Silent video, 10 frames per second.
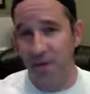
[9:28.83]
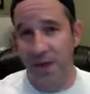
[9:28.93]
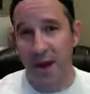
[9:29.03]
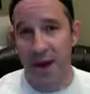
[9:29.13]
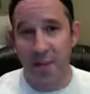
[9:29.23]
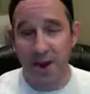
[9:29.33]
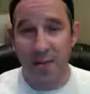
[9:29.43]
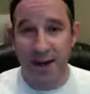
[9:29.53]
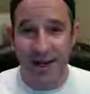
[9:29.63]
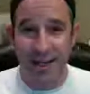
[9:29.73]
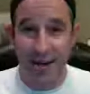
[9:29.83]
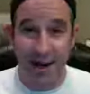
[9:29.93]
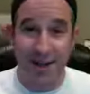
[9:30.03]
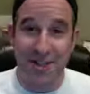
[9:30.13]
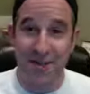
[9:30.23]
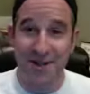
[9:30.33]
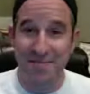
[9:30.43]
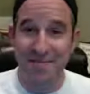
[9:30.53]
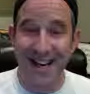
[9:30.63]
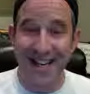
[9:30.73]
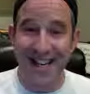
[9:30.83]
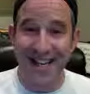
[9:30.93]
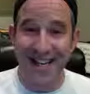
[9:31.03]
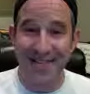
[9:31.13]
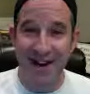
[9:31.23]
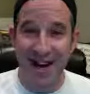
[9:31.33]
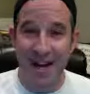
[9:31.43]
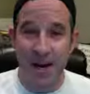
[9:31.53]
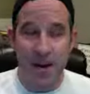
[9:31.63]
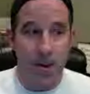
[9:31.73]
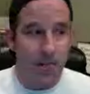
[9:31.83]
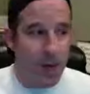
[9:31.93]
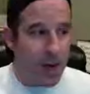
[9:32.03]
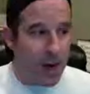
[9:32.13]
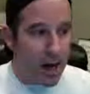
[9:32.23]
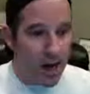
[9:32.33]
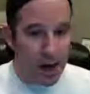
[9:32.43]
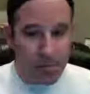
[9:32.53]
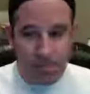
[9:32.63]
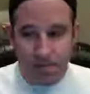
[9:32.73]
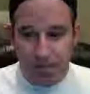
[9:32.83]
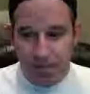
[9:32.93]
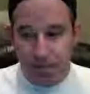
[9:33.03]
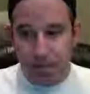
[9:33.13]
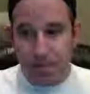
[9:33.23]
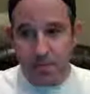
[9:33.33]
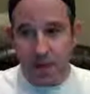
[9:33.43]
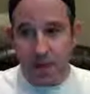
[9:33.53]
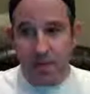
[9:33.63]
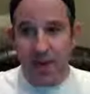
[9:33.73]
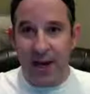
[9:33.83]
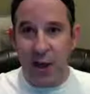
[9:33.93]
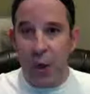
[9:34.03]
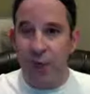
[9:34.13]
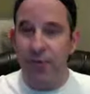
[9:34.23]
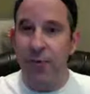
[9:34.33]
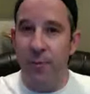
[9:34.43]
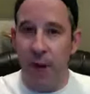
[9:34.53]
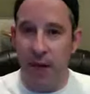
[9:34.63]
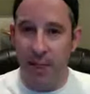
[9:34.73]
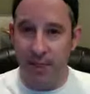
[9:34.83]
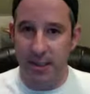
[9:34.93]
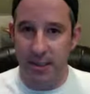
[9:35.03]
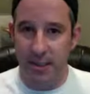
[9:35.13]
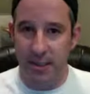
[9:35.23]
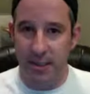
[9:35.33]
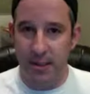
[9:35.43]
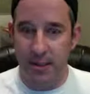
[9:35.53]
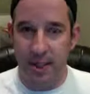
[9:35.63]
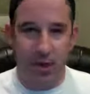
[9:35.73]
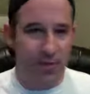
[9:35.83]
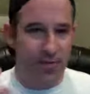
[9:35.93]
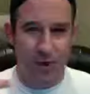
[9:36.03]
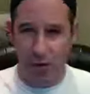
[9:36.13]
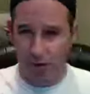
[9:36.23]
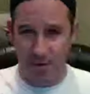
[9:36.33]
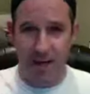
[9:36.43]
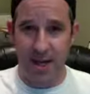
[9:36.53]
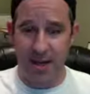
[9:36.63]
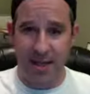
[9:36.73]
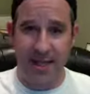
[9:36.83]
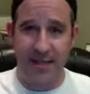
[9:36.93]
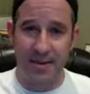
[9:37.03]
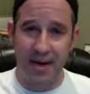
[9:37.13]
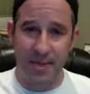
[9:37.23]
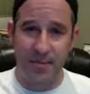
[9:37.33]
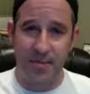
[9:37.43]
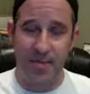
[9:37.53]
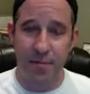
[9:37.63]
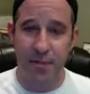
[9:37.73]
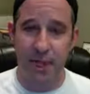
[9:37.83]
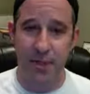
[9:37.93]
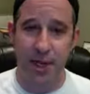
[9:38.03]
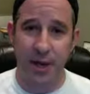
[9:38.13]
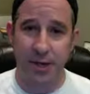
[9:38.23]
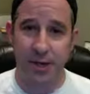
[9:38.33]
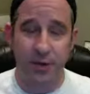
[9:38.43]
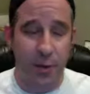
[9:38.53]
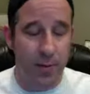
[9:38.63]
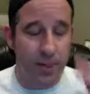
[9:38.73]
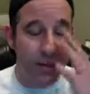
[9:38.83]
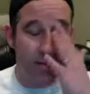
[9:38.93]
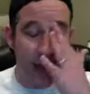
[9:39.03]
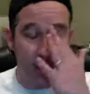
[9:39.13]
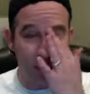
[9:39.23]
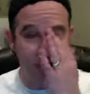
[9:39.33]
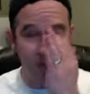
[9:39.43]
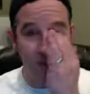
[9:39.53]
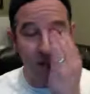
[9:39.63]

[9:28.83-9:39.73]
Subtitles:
I better be in integrity. And I showed up. I did, right? But they learn from us. You've told me this as music educators. You've told me this as band directors.